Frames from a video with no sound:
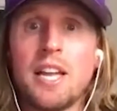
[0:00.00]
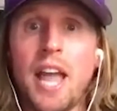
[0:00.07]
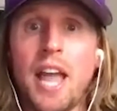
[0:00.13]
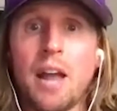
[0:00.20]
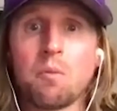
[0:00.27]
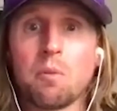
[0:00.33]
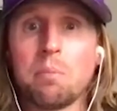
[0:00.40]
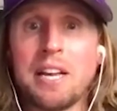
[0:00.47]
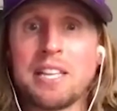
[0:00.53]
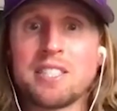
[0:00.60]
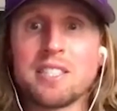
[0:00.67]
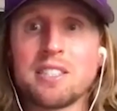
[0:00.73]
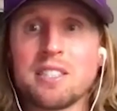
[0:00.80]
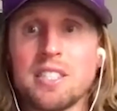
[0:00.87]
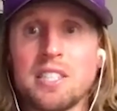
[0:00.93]
and we're
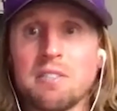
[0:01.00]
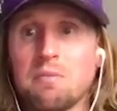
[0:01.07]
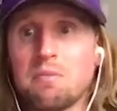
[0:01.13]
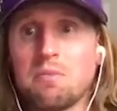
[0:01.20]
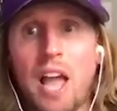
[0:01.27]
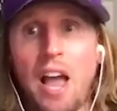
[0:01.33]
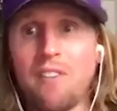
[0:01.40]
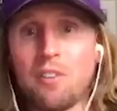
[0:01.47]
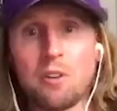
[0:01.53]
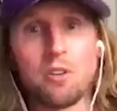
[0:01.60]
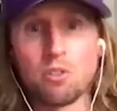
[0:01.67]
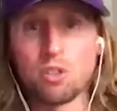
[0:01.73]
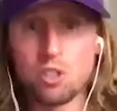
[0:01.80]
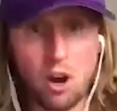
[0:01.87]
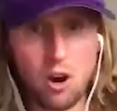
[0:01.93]
basically have a
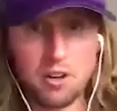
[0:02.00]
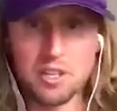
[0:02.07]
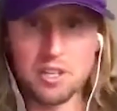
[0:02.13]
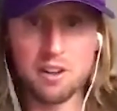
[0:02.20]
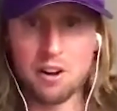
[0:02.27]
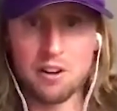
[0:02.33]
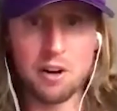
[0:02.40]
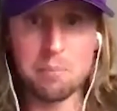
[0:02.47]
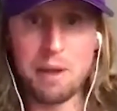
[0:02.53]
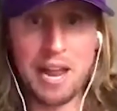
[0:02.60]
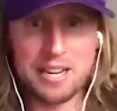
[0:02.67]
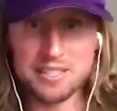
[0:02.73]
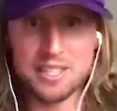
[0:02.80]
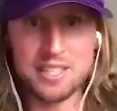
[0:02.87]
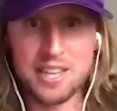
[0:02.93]
huge target on our
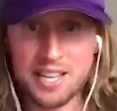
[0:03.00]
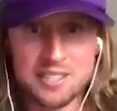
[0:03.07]
back saying,